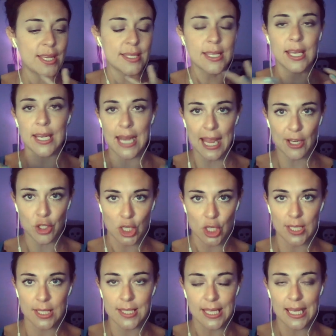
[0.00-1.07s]

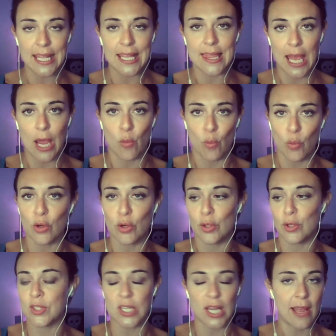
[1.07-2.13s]
connections in that
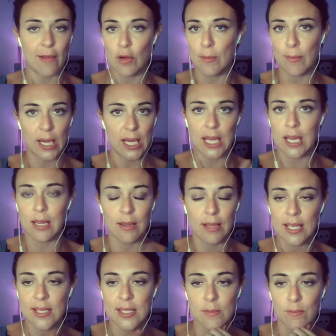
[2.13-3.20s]
world, everybody
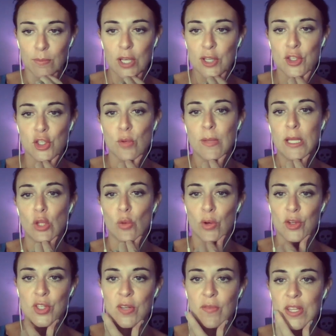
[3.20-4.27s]
is assuming the
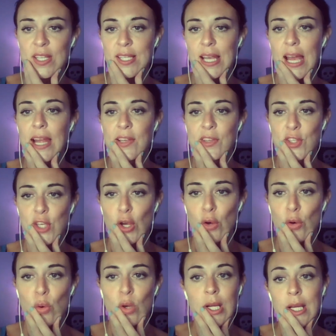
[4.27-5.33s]
worst of this guy.
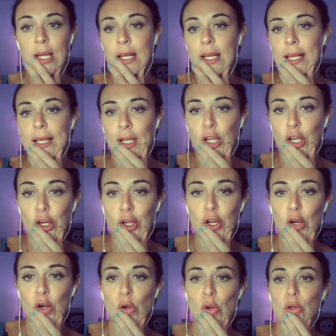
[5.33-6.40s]
So good
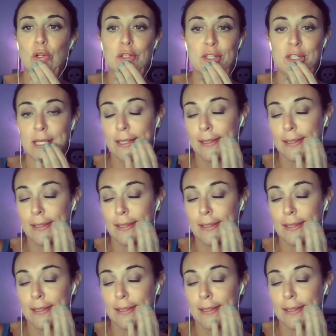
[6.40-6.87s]
old,